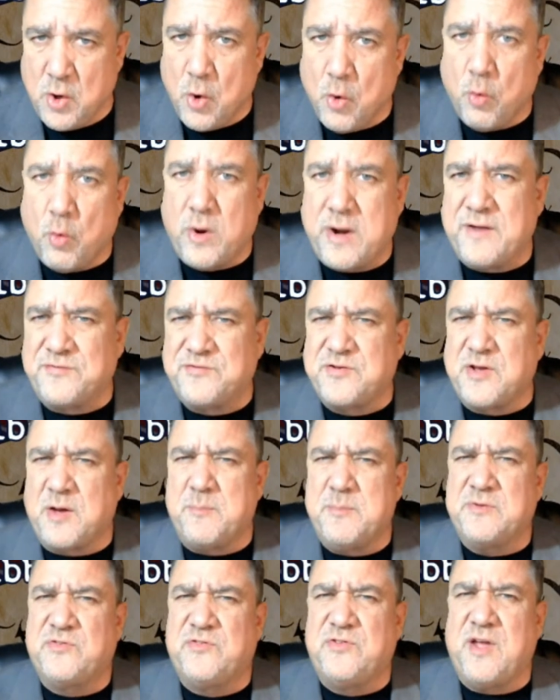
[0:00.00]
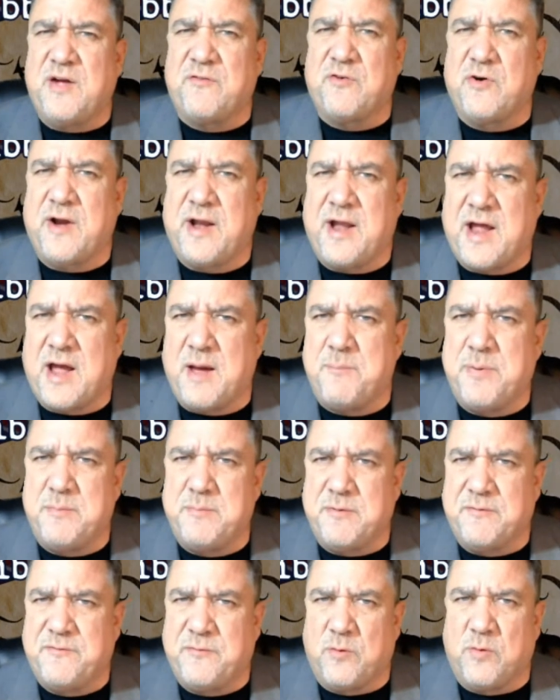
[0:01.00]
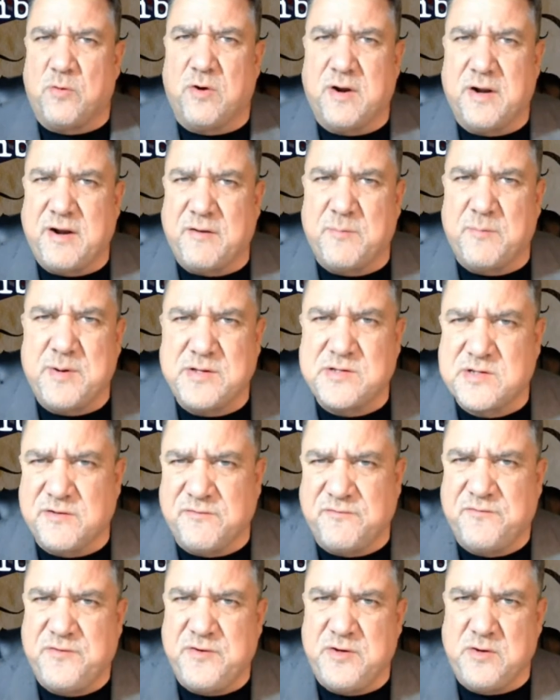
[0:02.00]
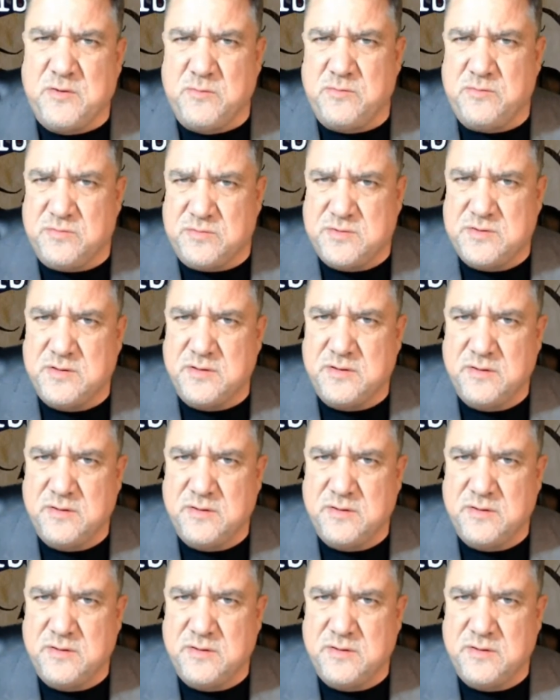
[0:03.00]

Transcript: What if something has never happened before and everybody's confused?